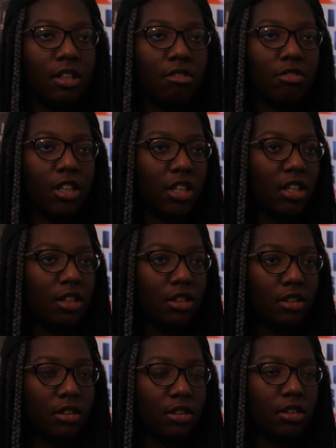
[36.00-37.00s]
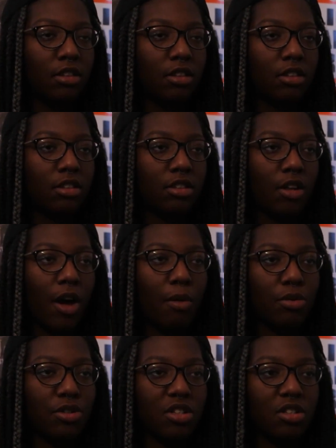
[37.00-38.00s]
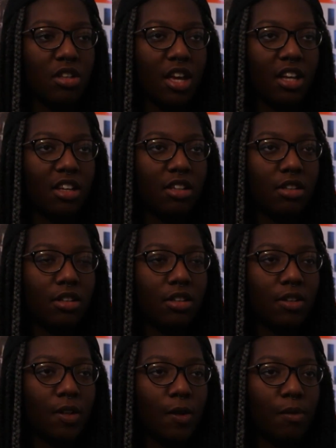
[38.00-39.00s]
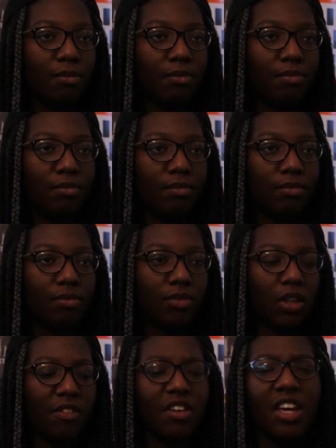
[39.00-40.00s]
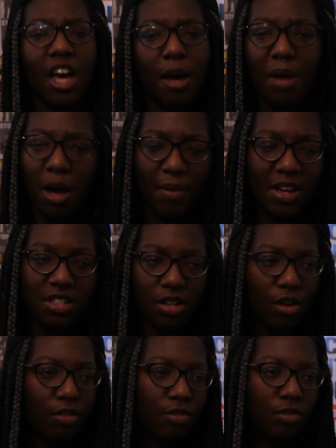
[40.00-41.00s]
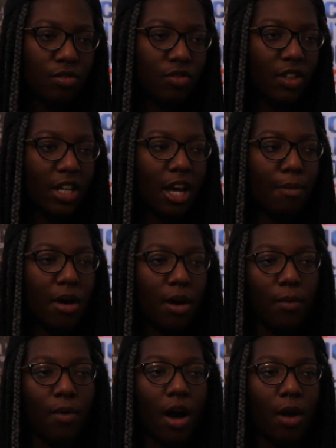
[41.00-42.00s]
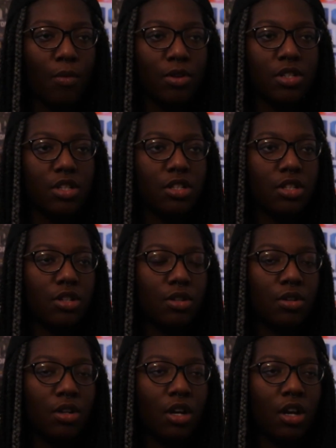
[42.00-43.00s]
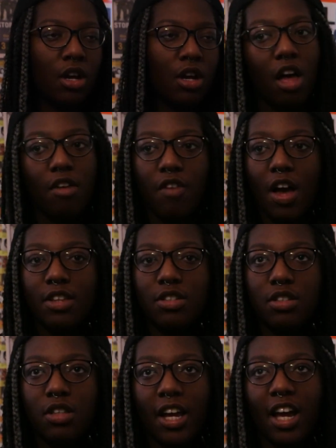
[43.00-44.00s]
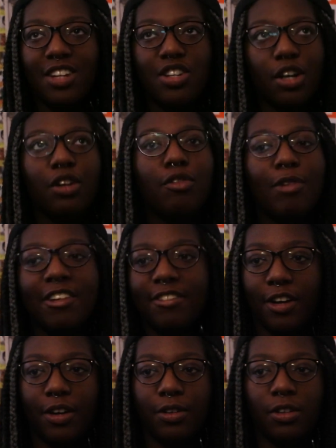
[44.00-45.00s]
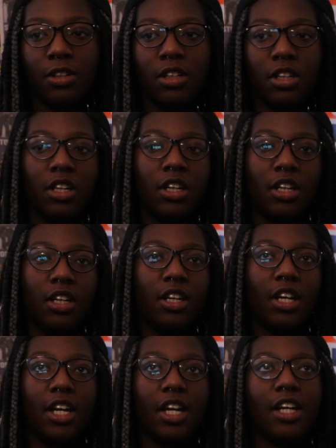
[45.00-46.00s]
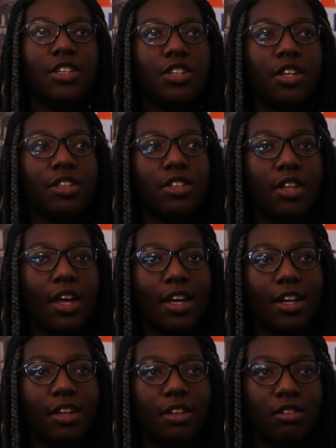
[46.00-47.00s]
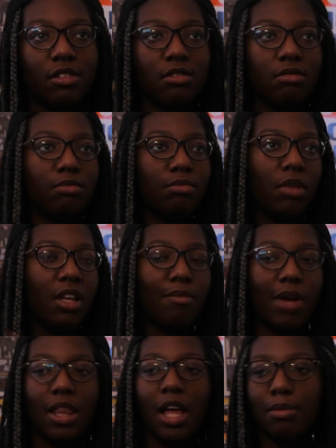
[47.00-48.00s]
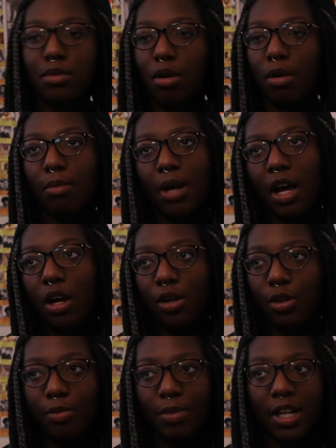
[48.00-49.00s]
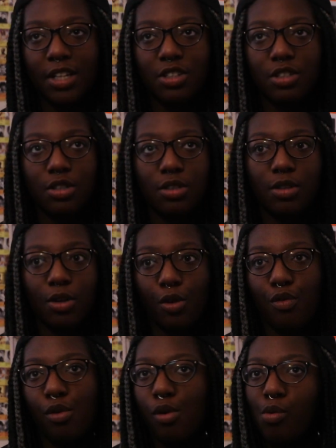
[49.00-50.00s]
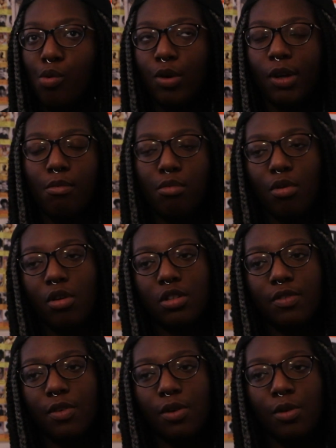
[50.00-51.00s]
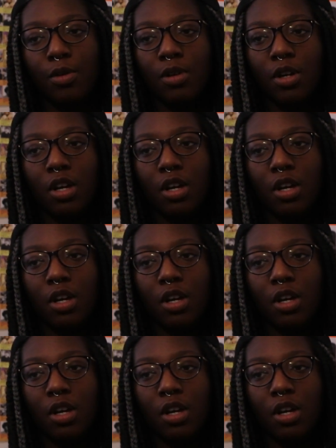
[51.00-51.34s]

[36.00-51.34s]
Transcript: really. So I would just like forget about myself, forget about what I wanted to do. I find like I turn off my phone and I just like leave my laptop at home and I just go for a walk in Bronxville